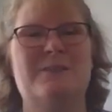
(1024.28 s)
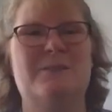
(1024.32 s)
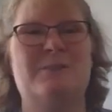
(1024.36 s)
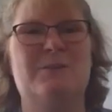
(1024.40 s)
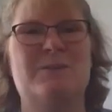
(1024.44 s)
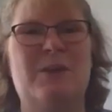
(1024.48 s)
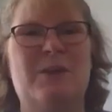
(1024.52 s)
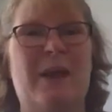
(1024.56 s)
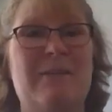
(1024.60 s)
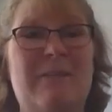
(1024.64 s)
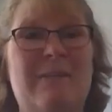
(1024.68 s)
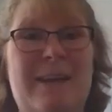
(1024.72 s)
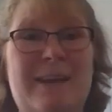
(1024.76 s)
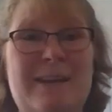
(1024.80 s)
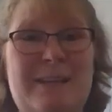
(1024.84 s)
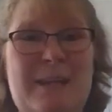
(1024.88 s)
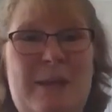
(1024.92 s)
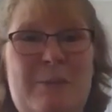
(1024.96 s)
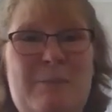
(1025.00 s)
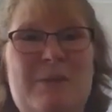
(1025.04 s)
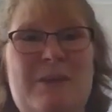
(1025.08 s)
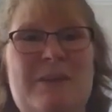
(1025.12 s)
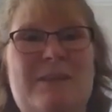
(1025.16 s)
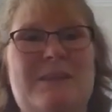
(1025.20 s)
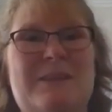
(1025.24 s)
direct
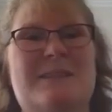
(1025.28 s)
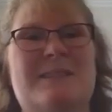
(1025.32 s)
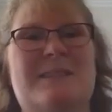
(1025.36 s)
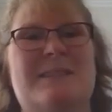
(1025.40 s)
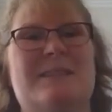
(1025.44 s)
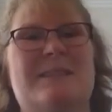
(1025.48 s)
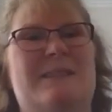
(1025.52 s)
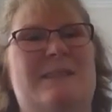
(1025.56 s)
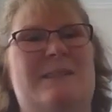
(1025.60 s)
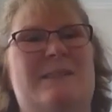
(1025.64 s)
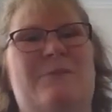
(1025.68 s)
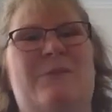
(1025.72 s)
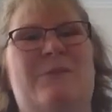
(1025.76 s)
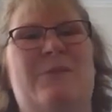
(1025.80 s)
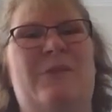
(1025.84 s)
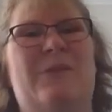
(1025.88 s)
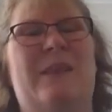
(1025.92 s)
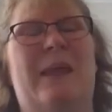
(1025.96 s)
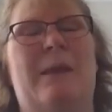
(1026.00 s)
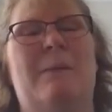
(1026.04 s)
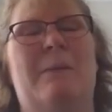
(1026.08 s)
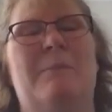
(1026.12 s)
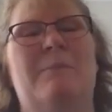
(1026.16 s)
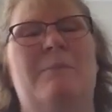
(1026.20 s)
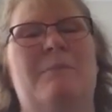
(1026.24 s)
debits for
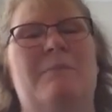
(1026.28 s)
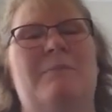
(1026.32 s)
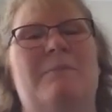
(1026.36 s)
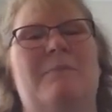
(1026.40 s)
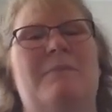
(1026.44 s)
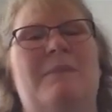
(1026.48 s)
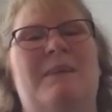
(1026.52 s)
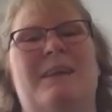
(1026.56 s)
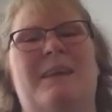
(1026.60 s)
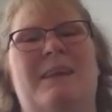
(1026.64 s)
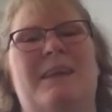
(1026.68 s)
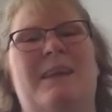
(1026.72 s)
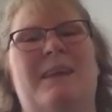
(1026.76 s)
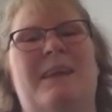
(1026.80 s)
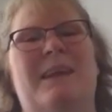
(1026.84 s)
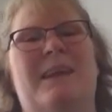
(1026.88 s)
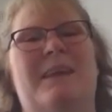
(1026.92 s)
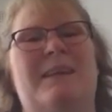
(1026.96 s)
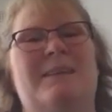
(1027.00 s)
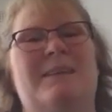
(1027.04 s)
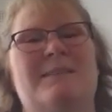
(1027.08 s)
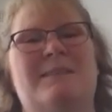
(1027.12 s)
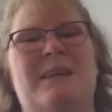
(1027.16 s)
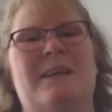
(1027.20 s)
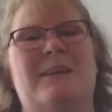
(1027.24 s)
them,
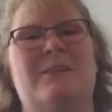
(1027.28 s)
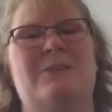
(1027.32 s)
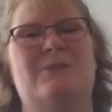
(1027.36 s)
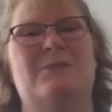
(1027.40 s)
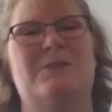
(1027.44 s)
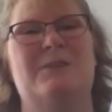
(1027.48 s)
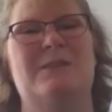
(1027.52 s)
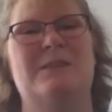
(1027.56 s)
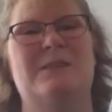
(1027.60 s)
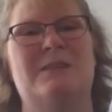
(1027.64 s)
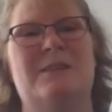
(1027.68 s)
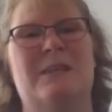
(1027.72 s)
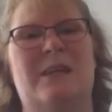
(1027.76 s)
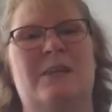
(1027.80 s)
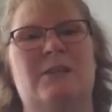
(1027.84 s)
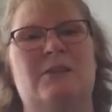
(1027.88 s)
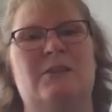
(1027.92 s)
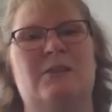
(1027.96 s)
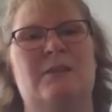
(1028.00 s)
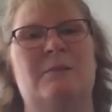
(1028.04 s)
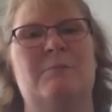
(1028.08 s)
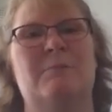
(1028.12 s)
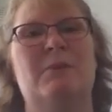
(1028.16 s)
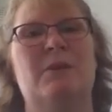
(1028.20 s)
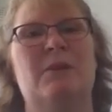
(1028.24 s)
etc.,
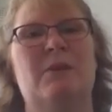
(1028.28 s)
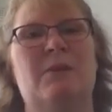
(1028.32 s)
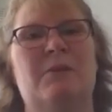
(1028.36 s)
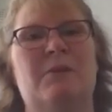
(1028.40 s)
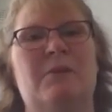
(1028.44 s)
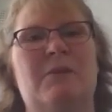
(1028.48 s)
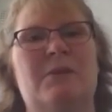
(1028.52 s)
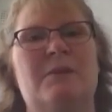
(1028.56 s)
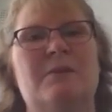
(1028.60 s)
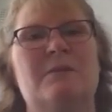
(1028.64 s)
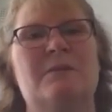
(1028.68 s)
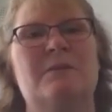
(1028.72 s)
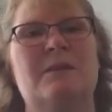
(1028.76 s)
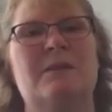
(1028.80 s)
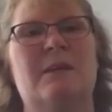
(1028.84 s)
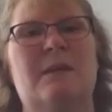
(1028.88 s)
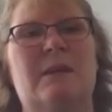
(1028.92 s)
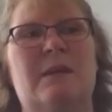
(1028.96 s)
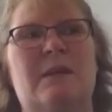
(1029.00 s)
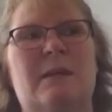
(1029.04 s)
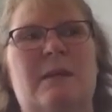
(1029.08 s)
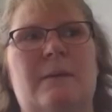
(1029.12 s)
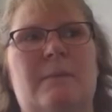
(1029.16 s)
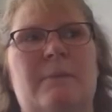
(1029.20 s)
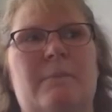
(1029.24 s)
etc., because
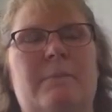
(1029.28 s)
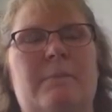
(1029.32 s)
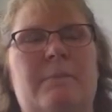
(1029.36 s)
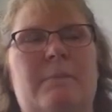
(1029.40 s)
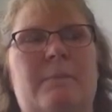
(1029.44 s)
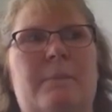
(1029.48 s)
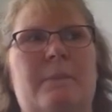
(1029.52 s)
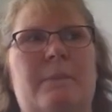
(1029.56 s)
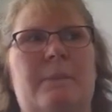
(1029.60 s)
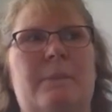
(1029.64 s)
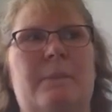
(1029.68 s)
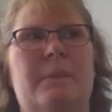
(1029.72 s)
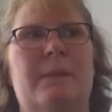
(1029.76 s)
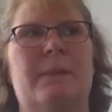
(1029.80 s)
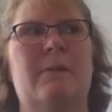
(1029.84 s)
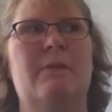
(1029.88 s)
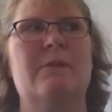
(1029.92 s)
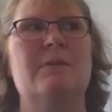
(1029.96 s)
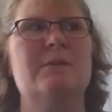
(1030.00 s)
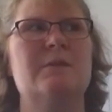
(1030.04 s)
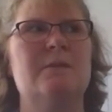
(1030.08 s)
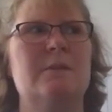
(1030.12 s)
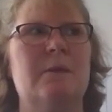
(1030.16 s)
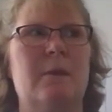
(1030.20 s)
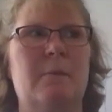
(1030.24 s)
there are
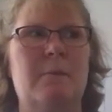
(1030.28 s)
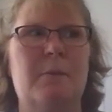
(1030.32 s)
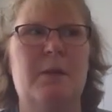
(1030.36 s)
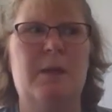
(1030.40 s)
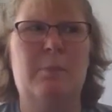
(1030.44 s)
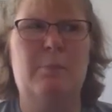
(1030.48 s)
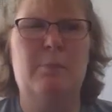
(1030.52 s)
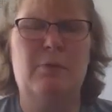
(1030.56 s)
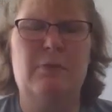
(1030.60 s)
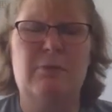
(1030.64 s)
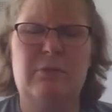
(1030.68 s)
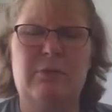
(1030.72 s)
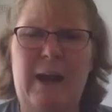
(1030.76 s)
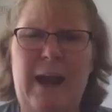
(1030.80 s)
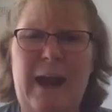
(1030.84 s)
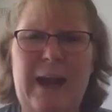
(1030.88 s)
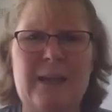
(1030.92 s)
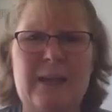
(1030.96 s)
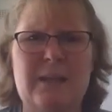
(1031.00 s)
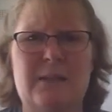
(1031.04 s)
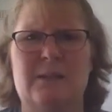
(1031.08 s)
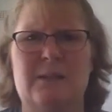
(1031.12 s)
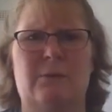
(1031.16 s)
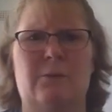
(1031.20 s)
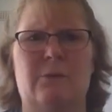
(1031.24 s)
so many
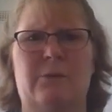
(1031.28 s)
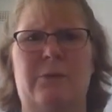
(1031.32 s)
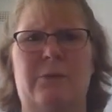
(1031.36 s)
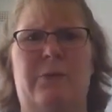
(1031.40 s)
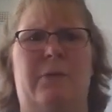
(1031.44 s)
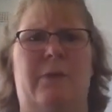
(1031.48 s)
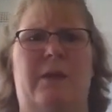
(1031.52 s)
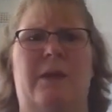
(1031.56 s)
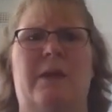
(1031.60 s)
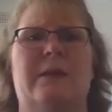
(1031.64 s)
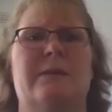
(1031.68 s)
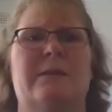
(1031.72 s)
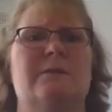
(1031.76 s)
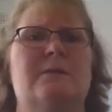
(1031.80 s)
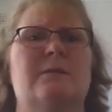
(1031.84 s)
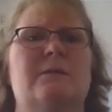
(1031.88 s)
practical things to